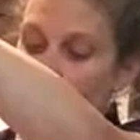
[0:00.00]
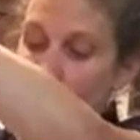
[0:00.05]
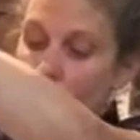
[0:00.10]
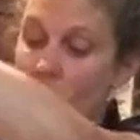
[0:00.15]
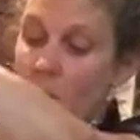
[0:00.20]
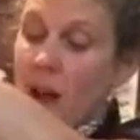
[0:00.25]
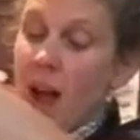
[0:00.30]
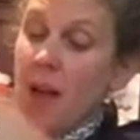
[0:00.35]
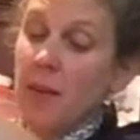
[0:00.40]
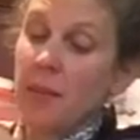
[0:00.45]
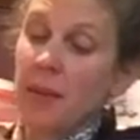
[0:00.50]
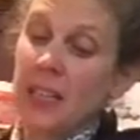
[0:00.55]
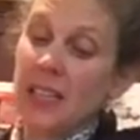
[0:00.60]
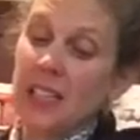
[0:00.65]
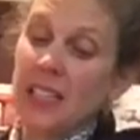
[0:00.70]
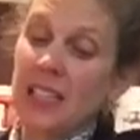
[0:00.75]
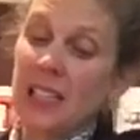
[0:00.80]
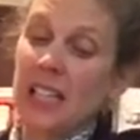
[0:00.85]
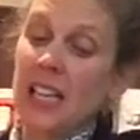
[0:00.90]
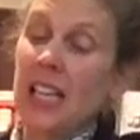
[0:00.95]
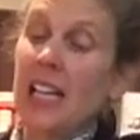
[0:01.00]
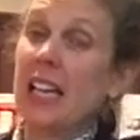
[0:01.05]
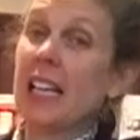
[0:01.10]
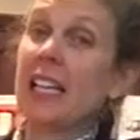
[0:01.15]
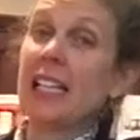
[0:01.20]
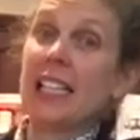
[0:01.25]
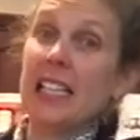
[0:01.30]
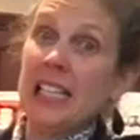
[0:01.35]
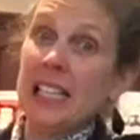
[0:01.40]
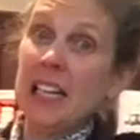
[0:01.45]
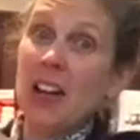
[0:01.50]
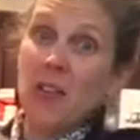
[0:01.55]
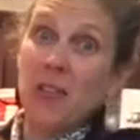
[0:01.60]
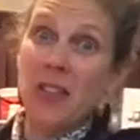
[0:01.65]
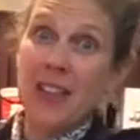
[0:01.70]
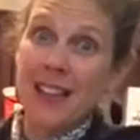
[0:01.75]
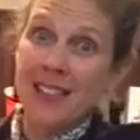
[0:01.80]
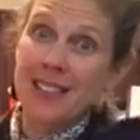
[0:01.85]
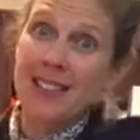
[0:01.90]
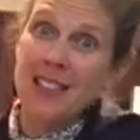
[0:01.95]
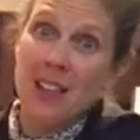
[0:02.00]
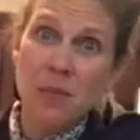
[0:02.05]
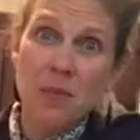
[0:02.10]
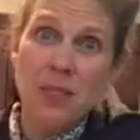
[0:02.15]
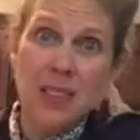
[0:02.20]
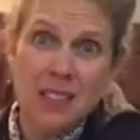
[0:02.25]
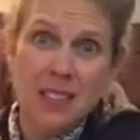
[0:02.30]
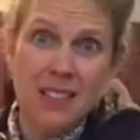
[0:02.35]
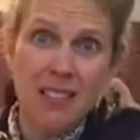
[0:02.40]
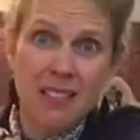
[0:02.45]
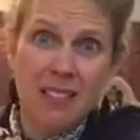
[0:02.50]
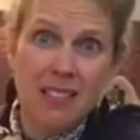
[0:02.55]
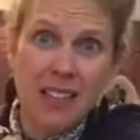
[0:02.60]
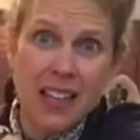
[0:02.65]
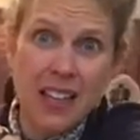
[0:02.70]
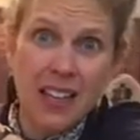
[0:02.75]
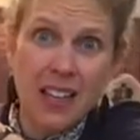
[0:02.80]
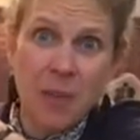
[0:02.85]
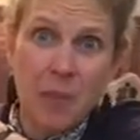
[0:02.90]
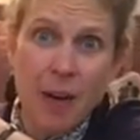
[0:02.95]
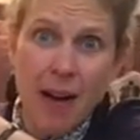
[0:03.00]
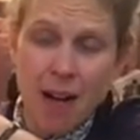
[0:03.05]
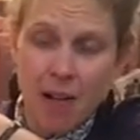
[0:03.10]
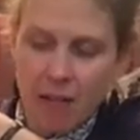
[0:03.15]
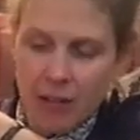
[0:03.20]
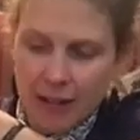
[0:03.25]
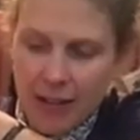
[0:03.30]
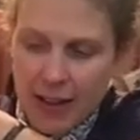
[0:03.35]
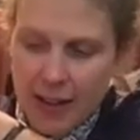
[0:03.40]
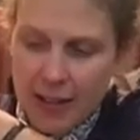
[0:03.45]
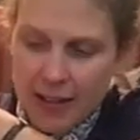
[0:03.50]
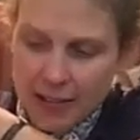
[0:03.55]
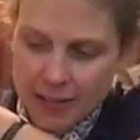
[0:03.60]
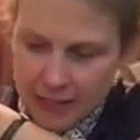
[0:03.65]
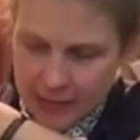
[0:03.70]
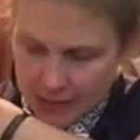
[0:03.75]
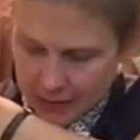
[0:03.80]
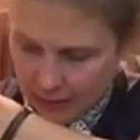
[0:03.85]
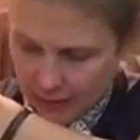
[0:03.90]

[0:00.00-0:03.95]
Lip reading: I mean, you know, that's something to think about, guys.